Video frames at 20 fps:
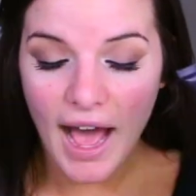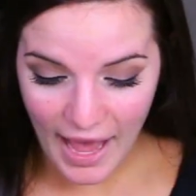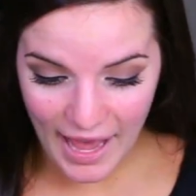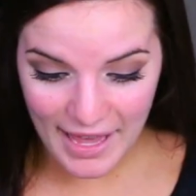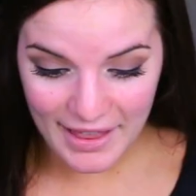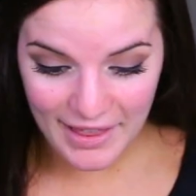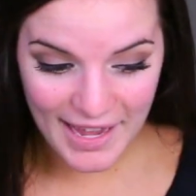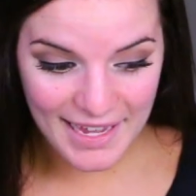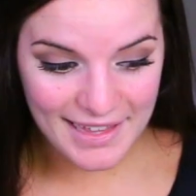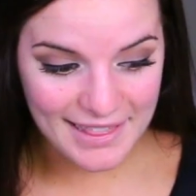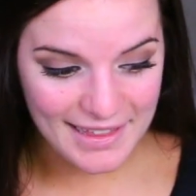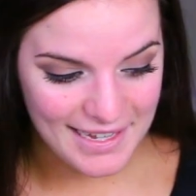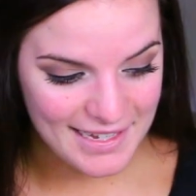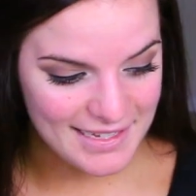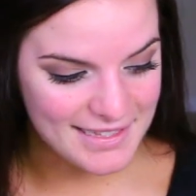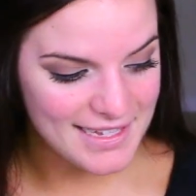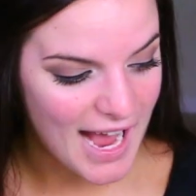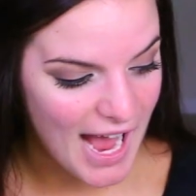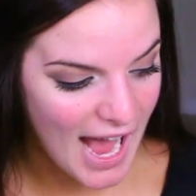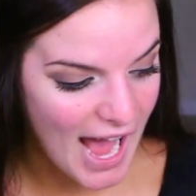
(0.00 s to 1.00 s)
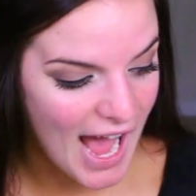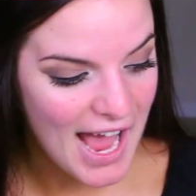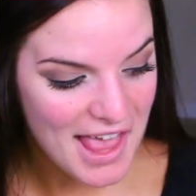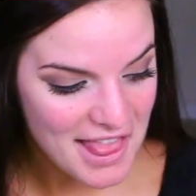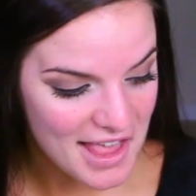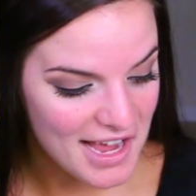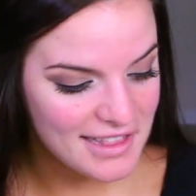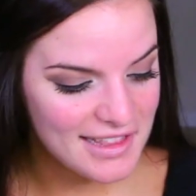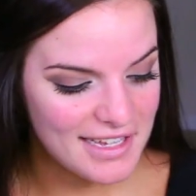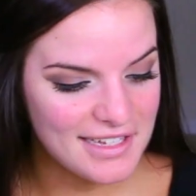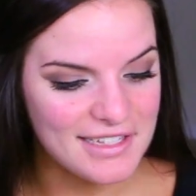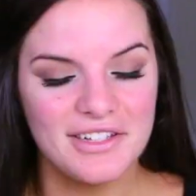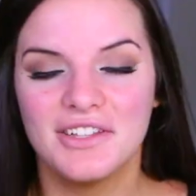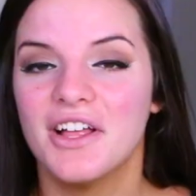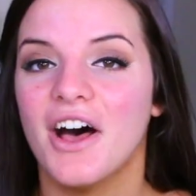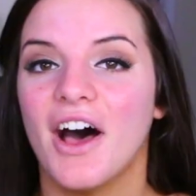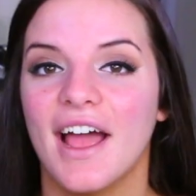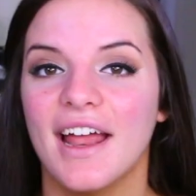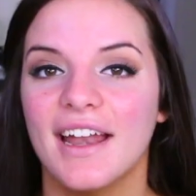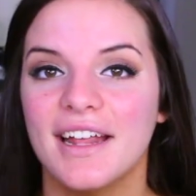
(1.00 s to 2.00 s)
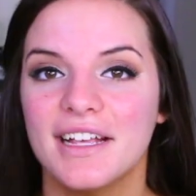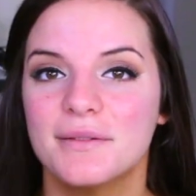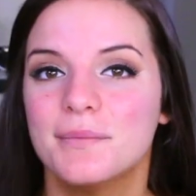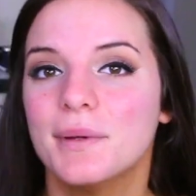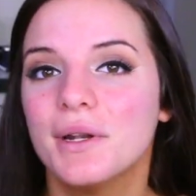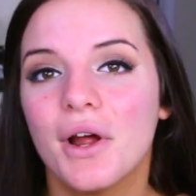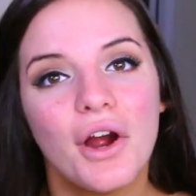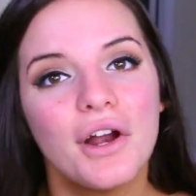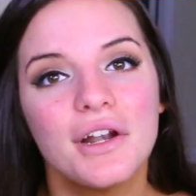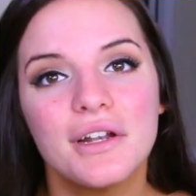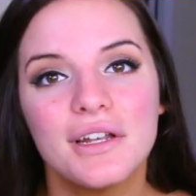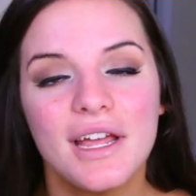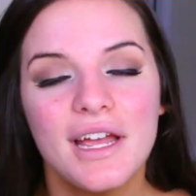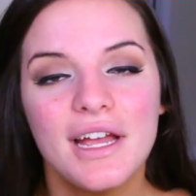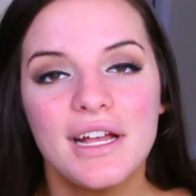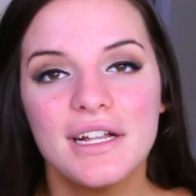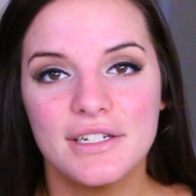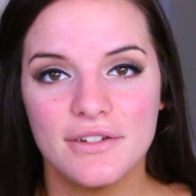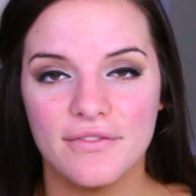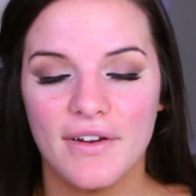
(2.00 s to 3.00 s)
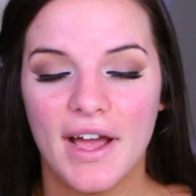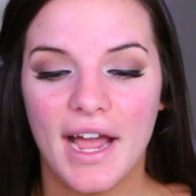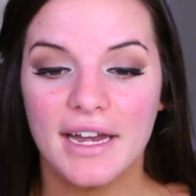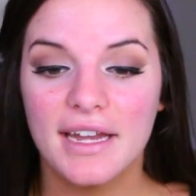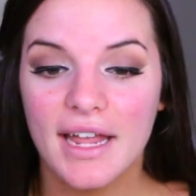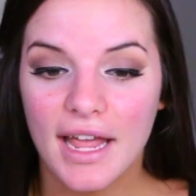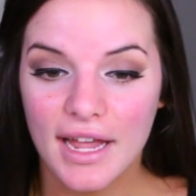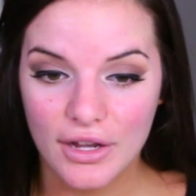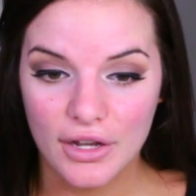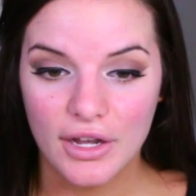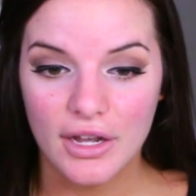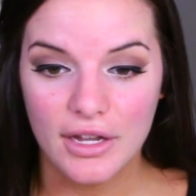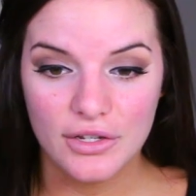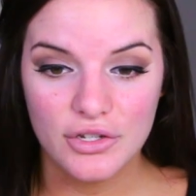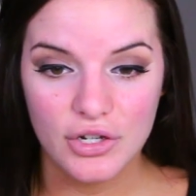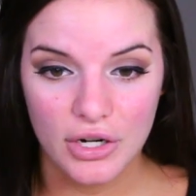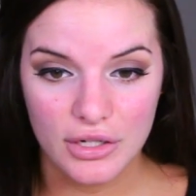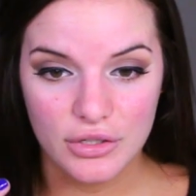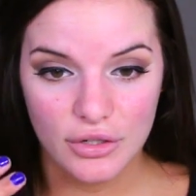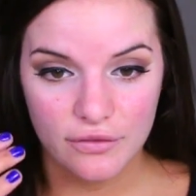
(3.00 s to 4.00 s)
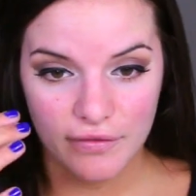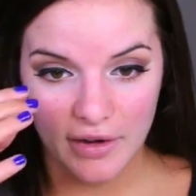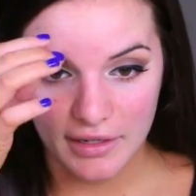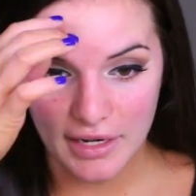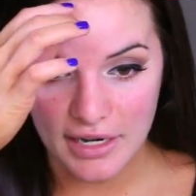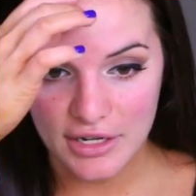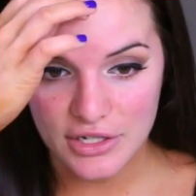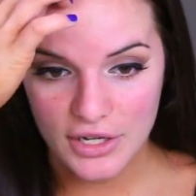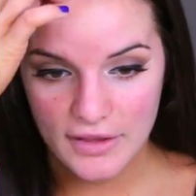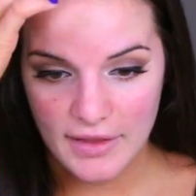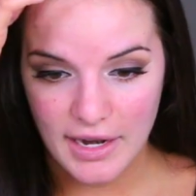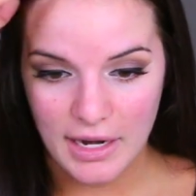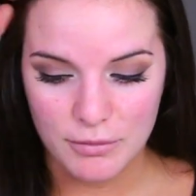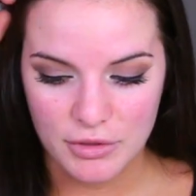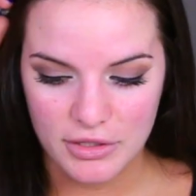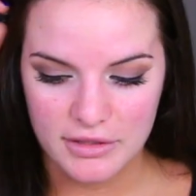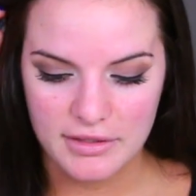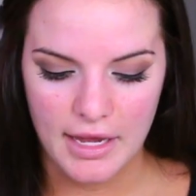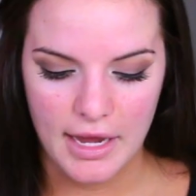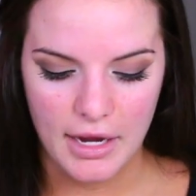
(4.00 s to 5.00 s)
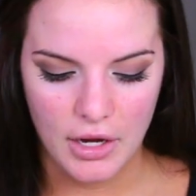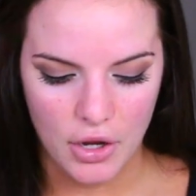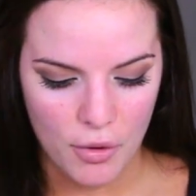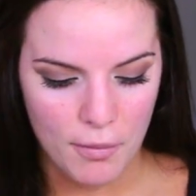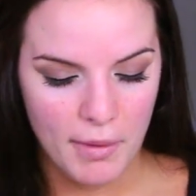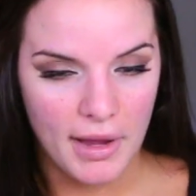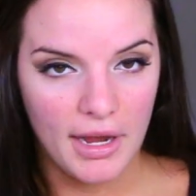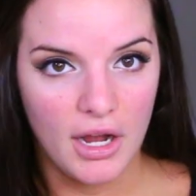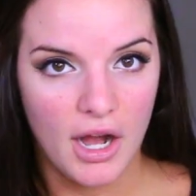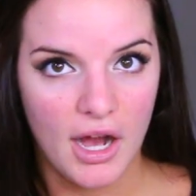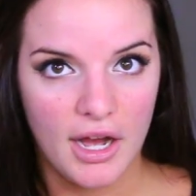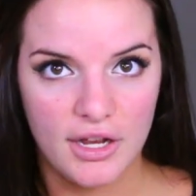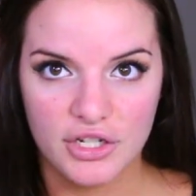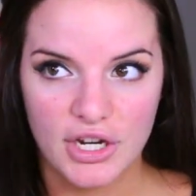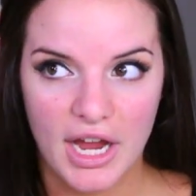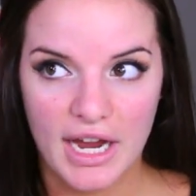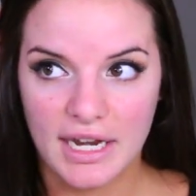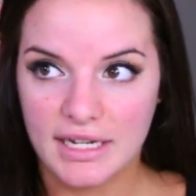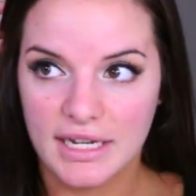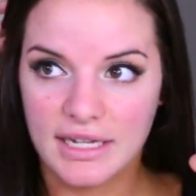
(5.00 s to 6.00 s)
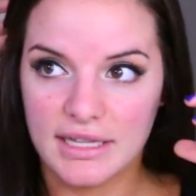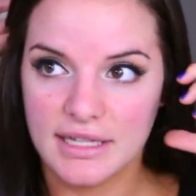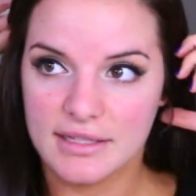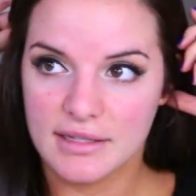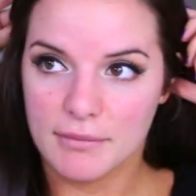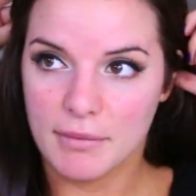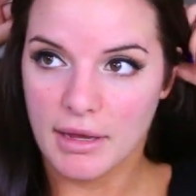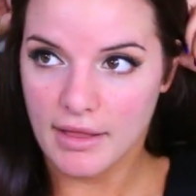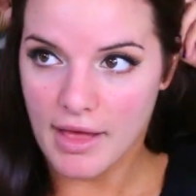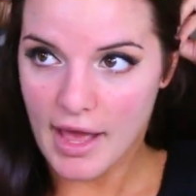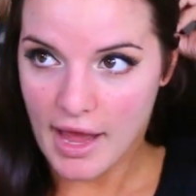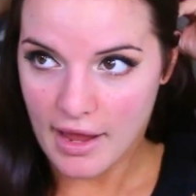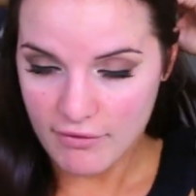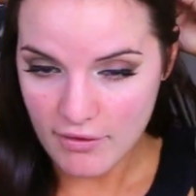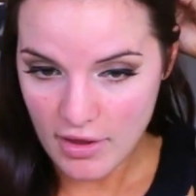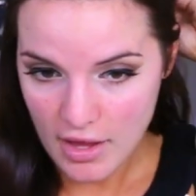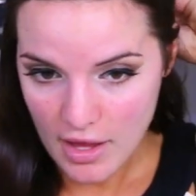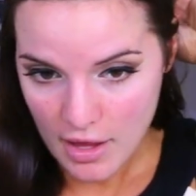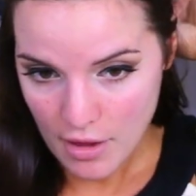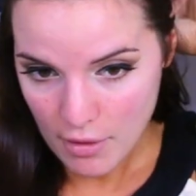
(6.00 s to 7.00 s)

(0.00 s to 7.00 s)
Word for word: I like these. I like these a lot. It's been hard to find a good drugstore foundation that I'm just like, oh my gosh, I need this in my life.